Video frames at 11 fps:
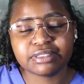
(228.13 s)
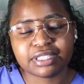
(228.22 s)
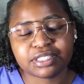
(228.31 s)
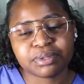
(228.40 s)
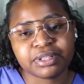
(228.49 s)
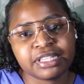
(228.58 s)

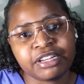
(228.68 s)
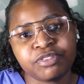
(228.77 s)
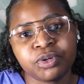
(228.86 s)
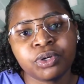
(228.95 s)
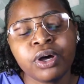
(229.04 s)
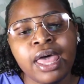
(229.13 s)
That's one thing I
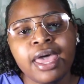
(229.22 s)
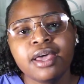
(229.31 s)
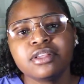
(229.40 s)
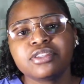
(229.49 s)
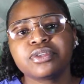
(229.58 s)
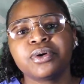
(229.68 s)
forgot.
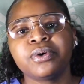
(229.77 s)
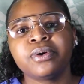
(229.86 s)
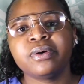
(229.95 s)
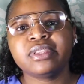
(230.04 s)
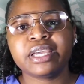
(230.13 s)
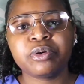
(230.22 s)
So
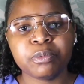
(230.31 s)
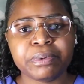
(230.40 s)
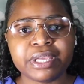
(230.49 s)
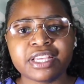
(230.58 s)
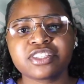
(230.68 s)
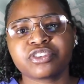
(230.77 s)
there will be
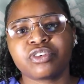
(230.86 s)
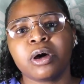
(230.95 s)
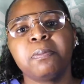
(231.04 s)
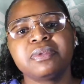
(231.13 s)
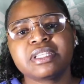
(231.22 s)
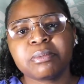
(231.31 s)
a
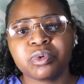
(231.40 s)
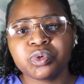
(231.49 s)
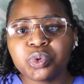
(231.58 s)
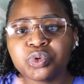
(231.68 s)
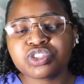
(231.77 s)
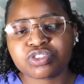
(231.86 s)
scrub, someone
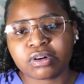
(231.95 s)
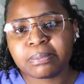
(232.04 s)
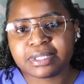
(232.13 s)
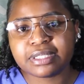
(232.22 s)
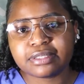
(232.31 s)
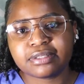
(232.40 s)
who's scrubbed,
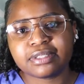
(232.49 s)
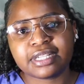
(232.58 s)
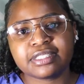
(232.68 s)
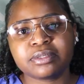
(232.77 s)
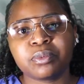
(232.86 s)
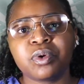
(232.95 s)
so that's
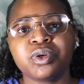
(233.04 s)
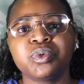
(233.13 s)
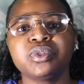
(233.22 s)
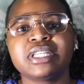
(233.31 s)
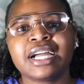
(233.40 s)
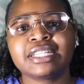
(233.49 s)
the one
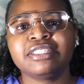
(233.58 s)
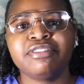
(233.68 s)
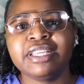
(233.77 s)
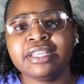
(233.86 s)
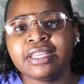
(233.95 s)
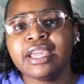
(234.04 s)
who's
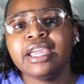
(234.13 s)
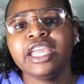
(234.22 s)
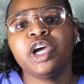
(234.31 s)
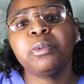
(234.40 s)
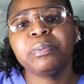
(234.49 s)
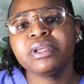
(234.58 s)
actively
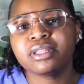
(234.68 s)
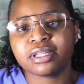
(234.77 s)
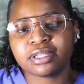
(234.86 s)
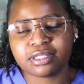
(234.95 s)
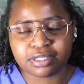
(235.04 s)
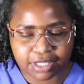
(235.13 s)
helping the
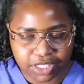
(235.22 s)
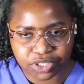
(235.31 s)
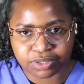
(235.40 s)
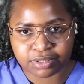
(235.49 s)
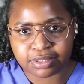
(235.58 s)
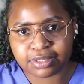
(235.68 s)

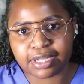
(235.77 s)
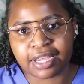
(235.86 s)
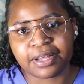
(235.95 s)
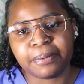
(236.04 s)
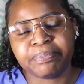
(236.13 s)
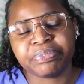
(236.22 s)
surgeons.
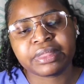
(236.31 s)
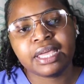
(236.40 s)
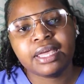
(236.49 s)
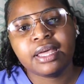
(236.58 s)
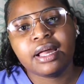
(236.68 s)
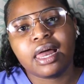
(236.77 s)

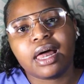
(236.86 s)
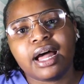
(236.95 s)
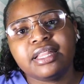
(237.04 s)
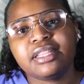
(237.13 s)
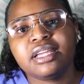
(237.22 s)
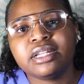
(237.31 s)
And
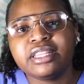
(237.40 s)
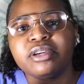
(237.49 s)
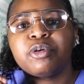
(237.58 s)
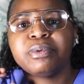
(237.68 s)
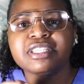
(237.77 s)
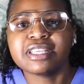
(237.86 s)
then there will
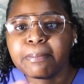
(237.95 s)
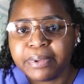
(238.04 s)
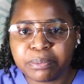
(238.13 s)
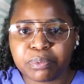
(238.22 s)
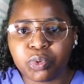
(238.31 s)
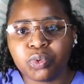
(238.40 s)
be some
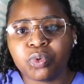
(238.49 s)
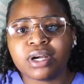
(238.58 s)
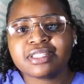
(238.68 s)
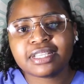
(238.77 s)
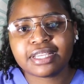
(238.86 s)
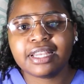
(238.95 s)
people who are
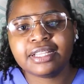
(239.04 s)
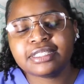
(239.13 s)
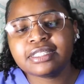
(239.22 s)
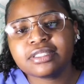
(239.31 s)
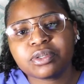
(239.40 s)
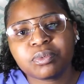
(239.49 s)
circulating.
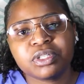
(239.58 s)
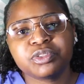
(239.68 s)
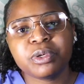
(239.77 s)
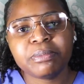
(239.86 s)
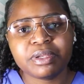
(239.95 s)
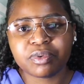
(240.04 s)
So what do we
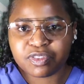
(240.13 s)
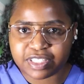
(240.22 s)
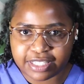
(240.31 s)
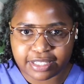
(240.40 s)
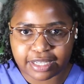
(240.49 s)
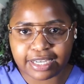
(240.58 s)
mean when we say
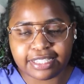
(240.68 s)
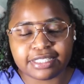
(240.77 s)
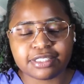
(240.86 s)
circulating?